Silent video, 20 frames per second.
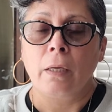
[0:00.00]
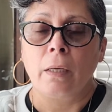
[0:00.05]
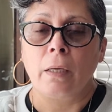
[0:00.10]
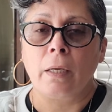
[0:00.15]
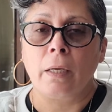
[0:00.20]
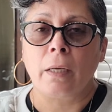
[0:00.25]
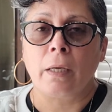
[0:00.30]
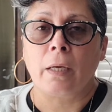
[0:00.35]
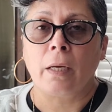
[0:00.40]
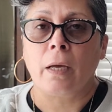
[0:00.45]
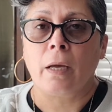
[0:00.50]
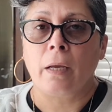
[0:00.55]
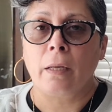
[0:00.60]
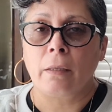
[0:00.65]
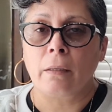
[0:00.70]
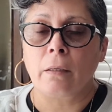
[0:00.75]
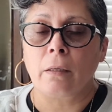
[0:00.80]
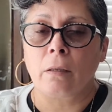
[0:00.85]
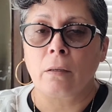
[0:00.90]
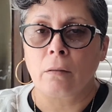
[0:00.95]
it
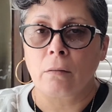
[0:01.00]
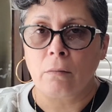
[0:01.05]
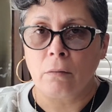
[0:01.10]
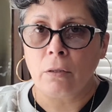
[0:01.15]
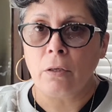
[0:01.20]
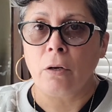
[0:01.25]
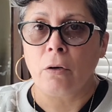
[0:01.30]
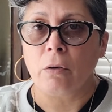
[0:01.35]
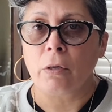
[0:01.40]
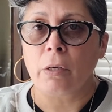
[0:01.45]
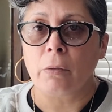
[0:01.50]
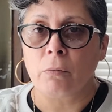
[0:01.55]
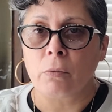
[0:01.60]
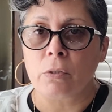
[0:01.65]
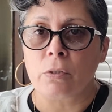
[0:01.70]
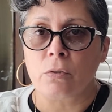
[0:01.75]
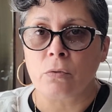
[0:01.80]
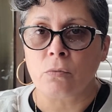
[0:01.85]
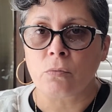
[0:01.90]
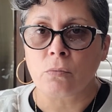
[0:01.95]
got, it
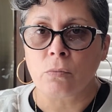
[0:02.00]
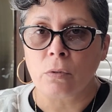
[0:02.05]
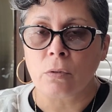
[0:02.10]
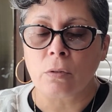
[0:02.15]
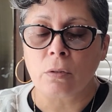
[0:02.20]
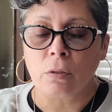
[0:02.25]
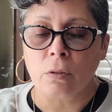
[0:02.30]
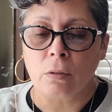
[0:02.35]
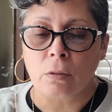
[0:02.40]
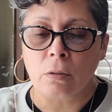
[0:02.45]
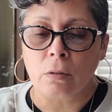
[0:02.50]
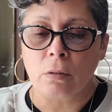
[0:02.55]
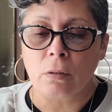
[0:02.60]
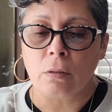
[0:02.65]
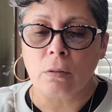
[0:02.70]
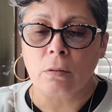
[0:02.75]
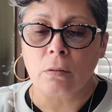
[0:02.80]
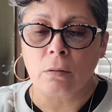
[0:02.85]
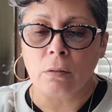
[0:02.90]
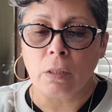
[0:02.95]
was
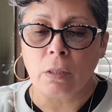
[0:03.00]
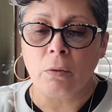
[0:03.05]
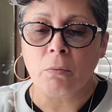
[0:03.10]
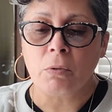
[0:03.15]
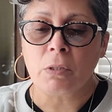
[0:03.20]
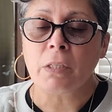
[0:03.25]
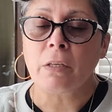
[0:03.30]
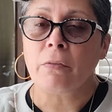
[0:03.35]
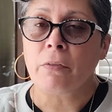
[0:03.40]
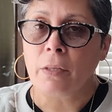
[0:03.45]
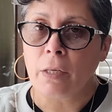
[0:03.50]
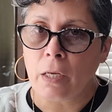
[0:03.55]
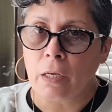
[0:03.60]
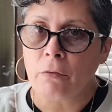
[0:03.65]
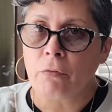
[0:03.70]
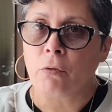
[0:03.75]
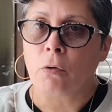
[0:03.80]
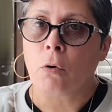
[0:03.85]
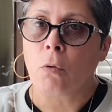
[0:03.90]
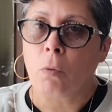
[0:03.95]
a thing
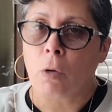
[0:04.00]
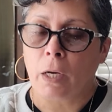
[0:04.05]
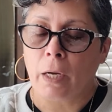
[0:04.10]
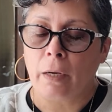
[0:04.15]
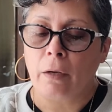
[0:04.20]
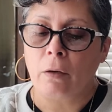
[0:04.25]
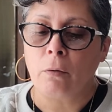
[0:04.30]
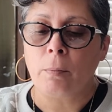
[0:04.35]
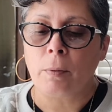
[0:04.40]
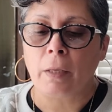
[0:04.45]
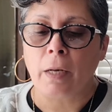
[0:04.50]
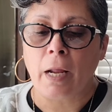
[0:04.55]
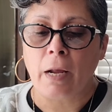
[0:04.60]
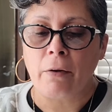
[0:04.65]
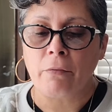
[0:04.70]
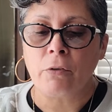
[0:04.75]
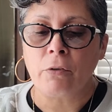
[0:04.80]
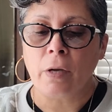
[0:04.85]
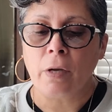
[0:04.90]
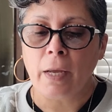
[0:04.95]
for a while, but
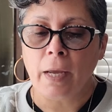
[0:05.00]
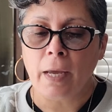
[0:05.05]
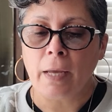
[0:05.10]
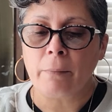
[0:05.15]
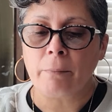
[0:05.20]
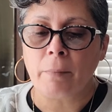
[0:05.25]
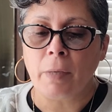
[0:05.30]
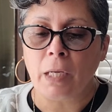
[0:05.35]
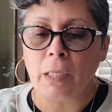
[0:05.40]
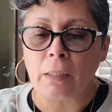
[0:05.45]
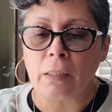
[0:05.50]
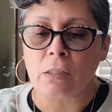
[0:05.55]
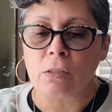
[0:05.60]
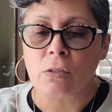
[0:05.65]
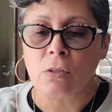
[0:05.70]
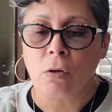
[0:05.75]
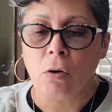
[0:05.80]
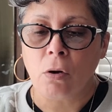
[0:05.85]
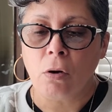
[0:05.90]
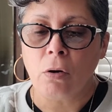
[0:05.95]
after I had made these
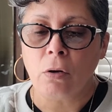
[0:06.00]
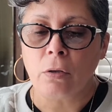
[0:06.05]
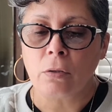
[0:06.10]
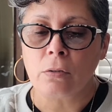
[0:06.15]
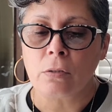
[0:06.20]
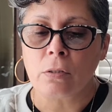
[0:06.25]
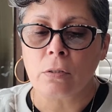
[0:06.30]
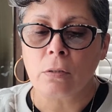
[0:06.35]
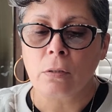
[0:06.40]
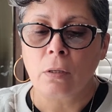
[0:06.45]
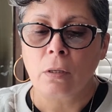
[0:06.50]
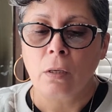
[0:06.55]
cards,